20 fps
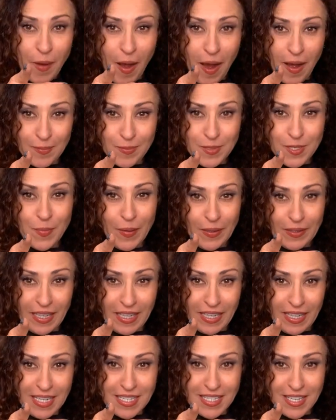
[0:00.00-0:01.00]
bumps, but the
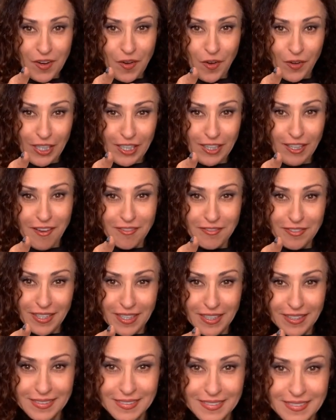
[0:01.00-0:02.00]
kids are gonna love it
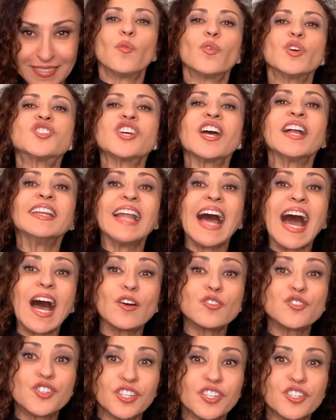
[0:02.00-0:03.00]
which
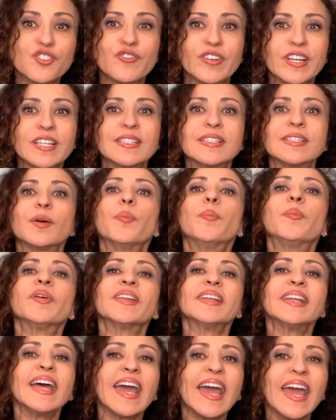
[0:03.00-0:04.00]
allow children to
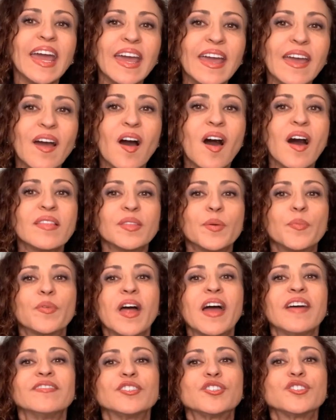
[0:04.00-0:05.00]
play on the
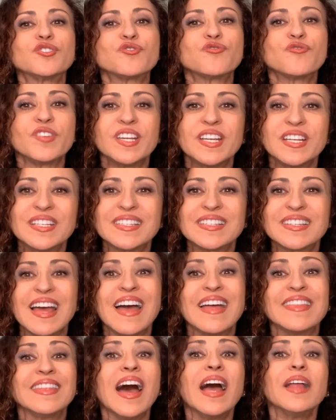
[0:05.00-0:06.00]
private streets,
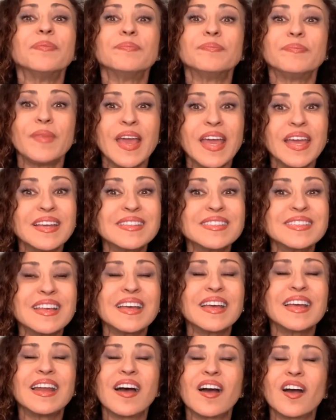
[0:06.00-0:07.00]
and that makes
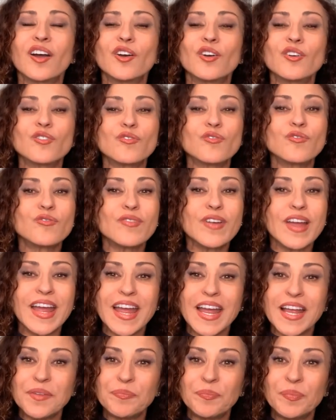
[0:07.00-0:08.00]
it a
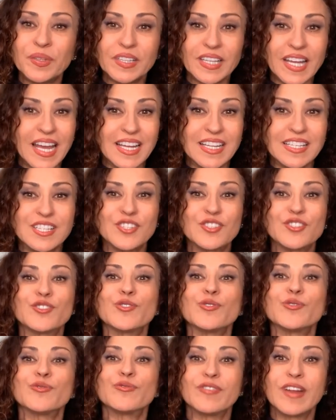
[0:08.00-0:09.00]
great place
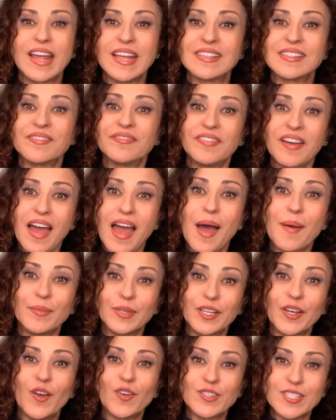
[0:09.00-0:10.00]
to raise a
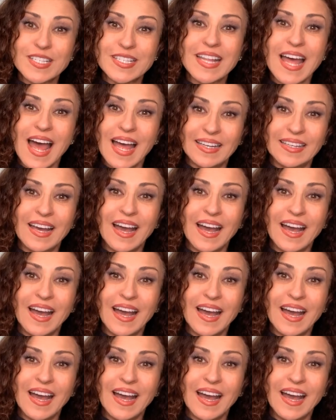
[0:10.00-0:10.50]
family on Staten